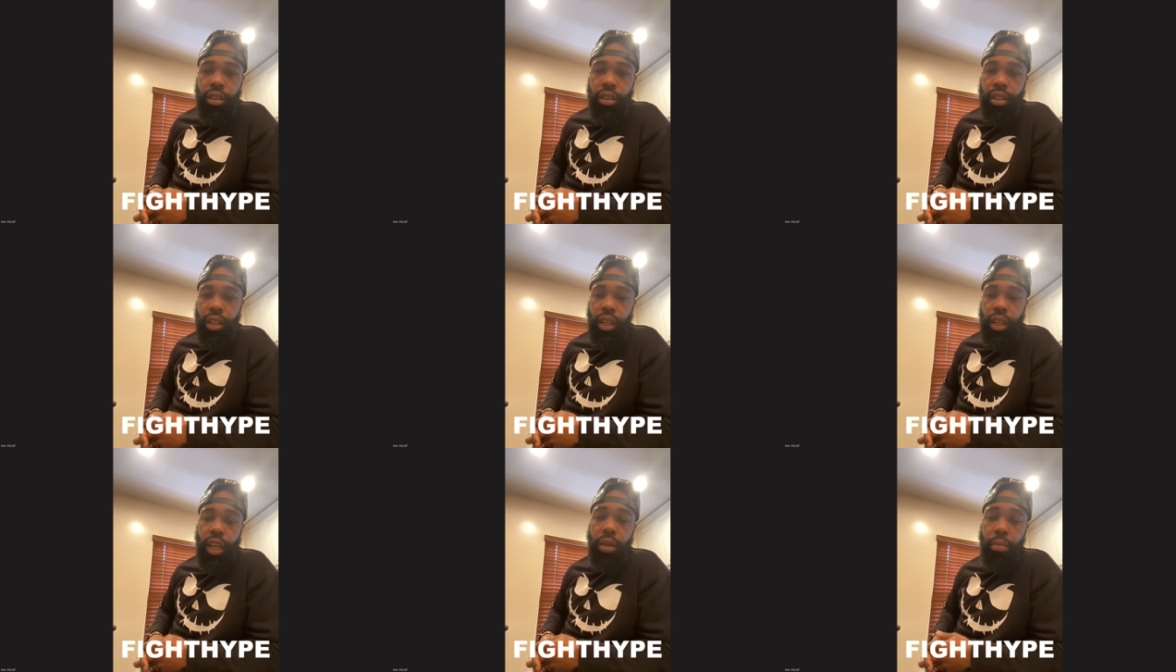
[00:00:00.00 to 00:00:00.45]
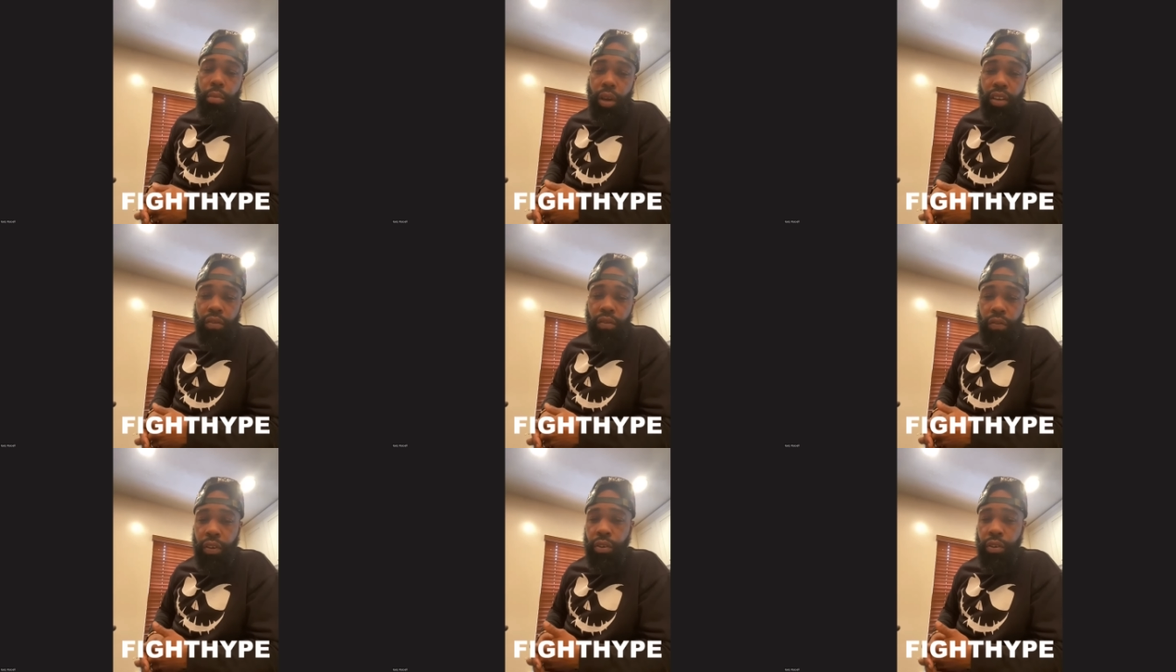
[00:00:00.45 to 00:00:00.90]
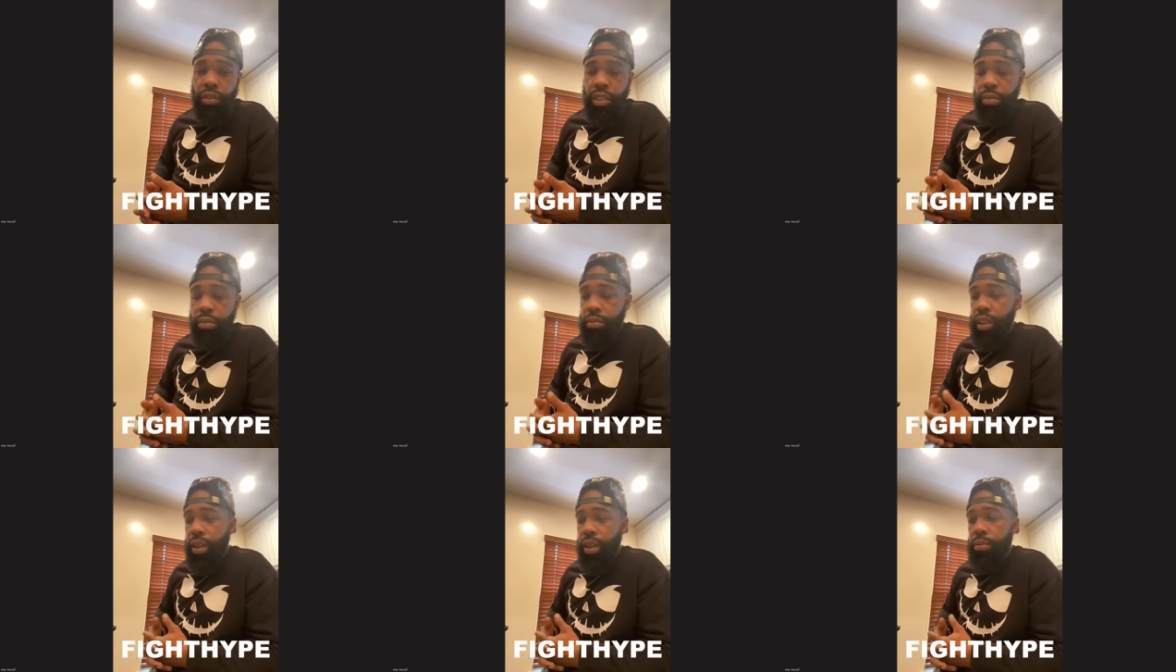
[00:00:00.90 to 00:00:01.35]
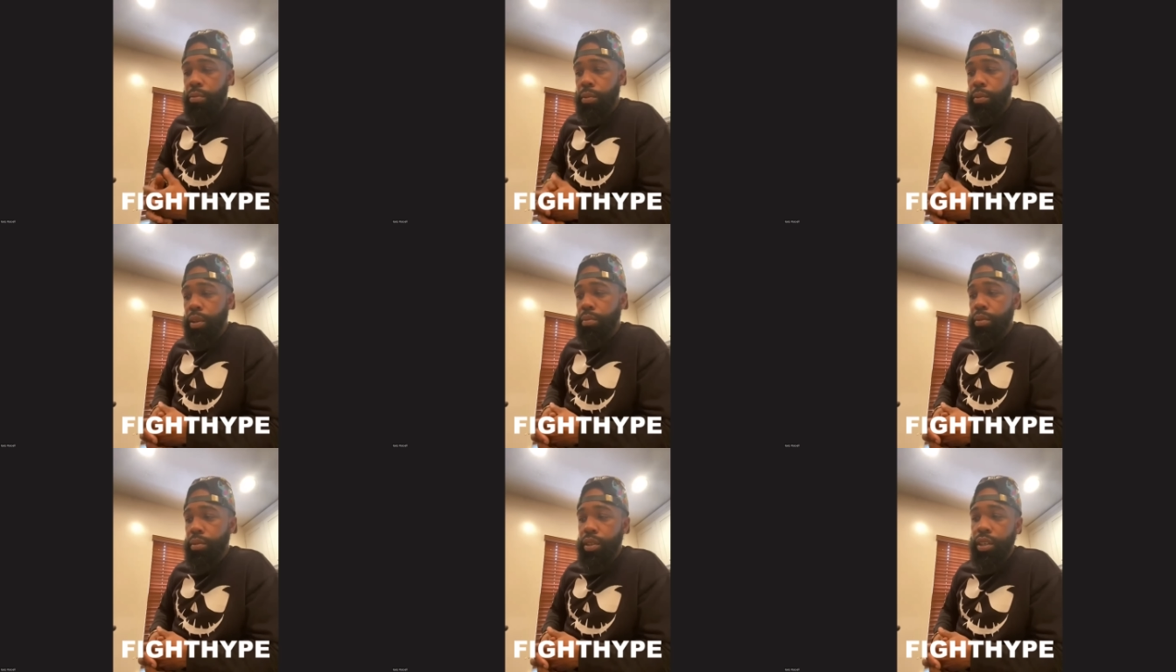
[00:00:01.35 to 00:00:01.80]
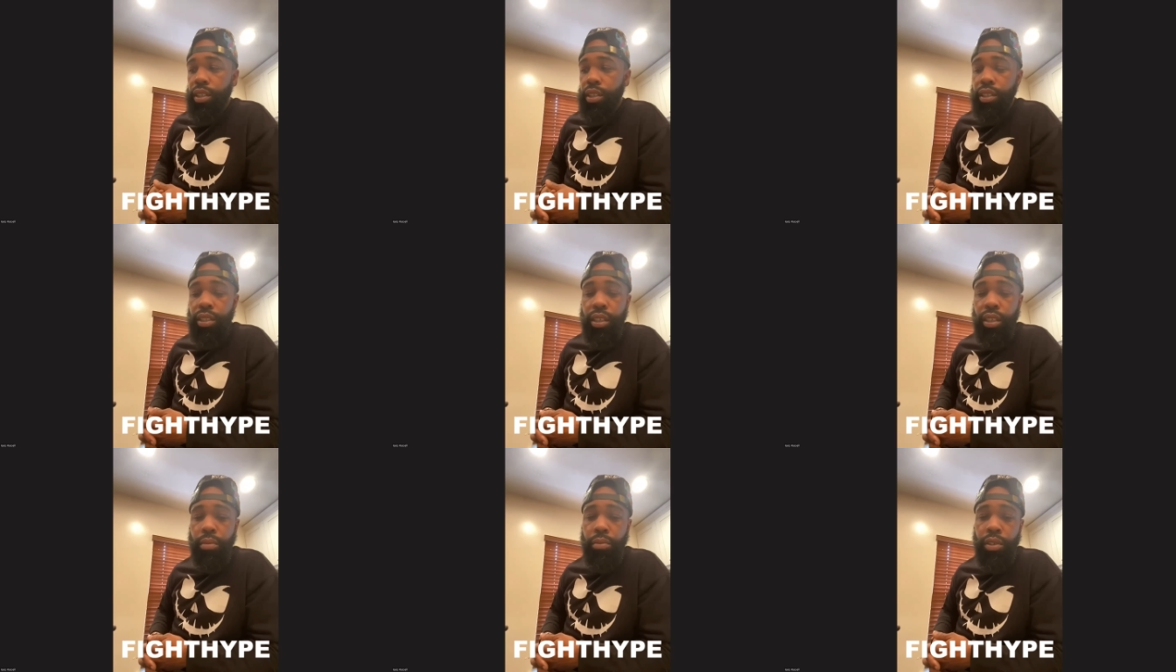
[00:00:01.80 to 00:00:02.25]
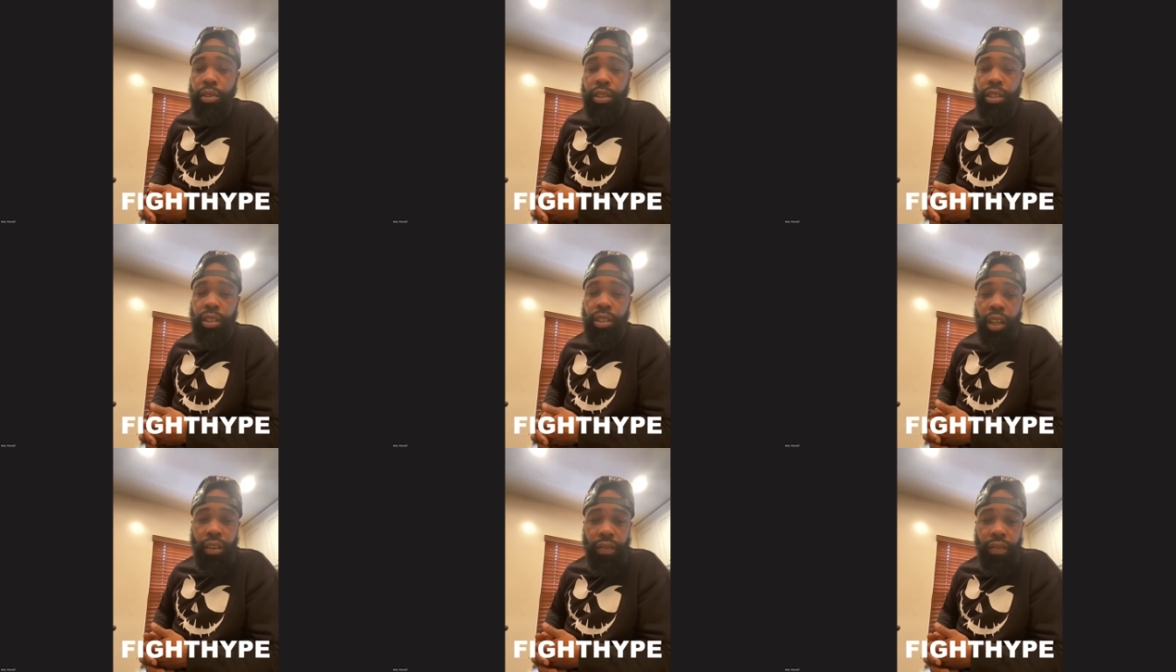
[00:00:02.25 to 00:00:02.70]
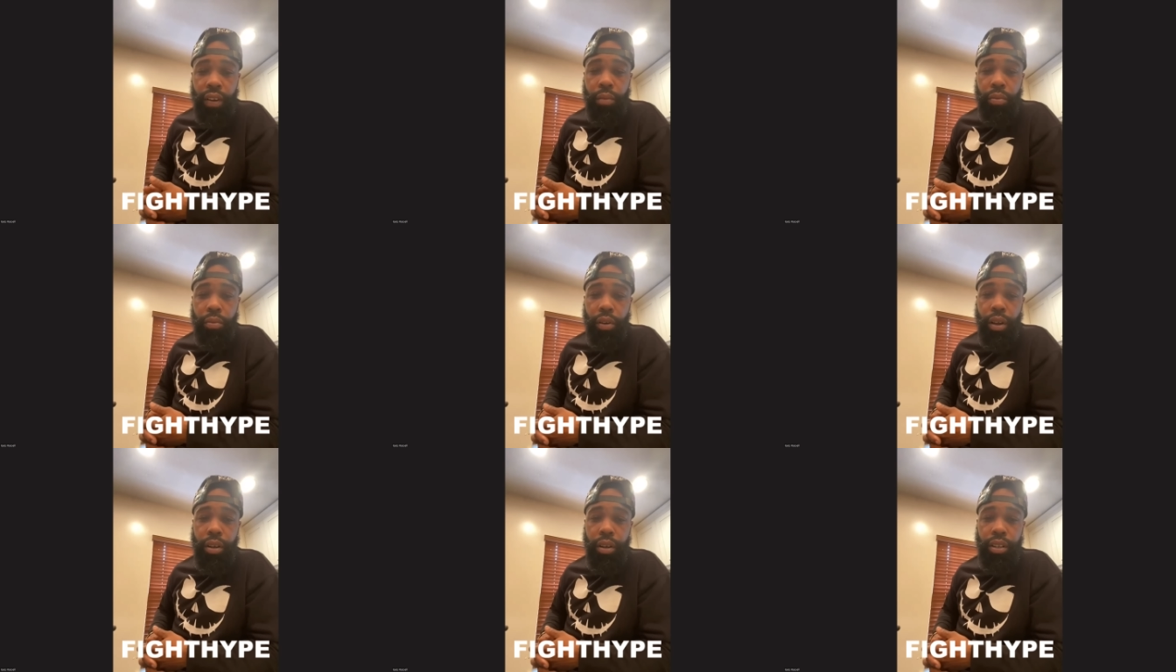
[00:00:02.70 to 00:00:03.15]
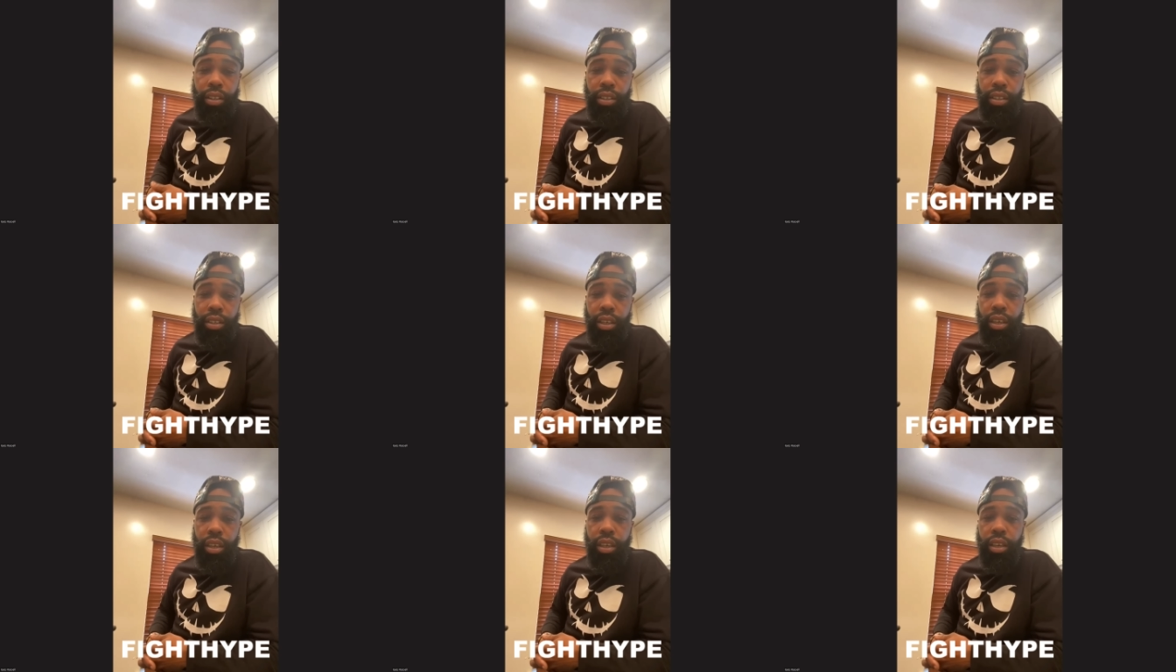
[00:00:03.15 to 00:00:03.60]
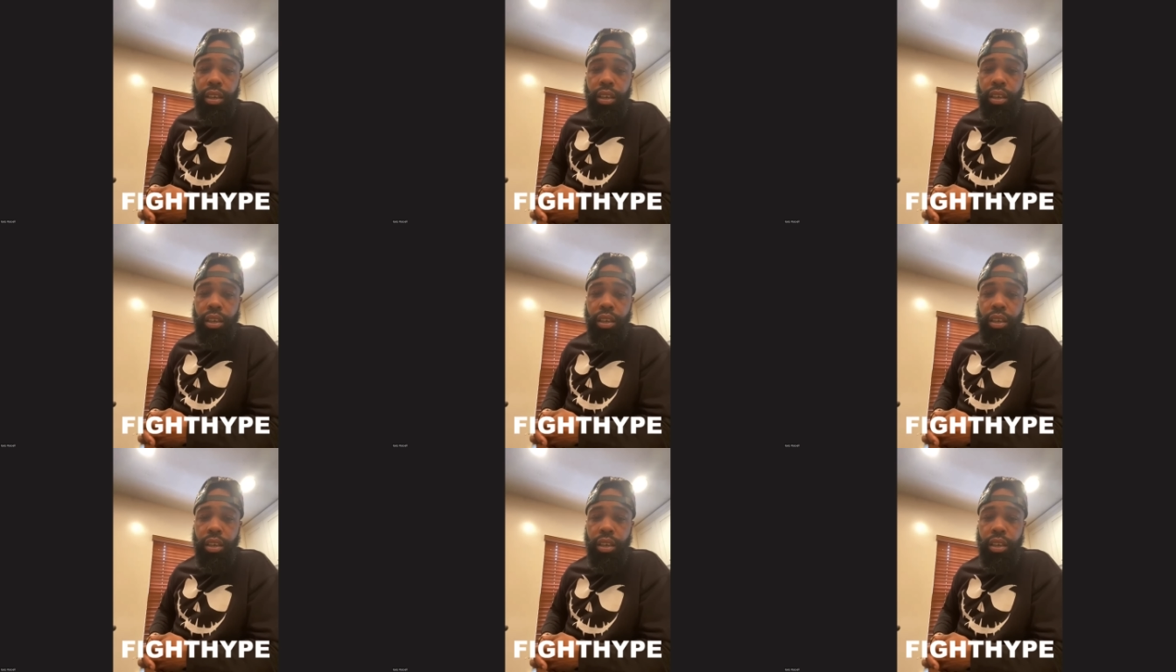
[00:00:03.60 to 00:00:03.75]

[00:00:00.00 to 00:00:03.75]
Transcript: Now they might feel some type of way because of some of the stuff I probably said